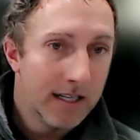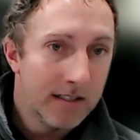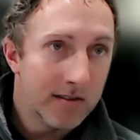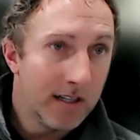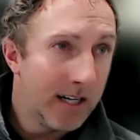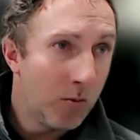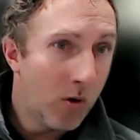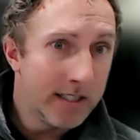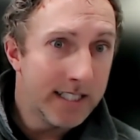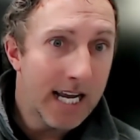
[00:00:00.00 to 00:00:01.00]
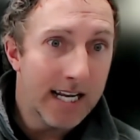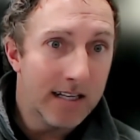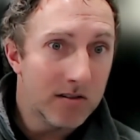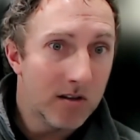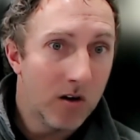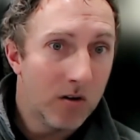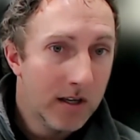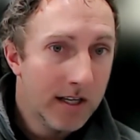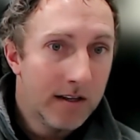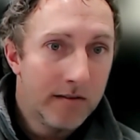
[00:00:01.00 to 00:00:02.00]
Sunday 1 to 8. So
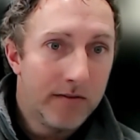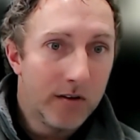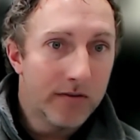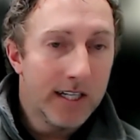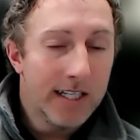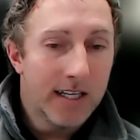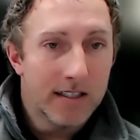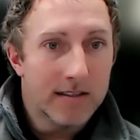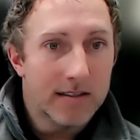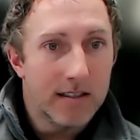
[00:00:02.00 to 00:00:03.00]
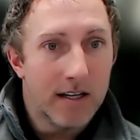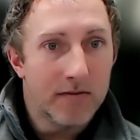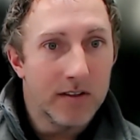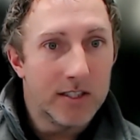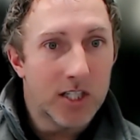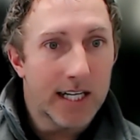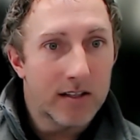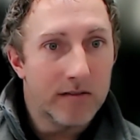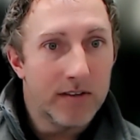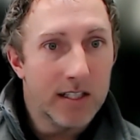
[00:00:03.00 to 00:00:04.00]
feel free to definitely check
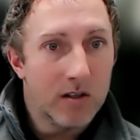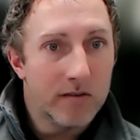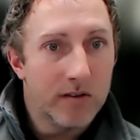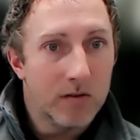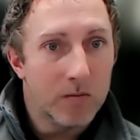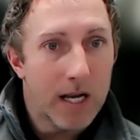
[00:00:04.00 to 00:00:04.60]
out the venue if you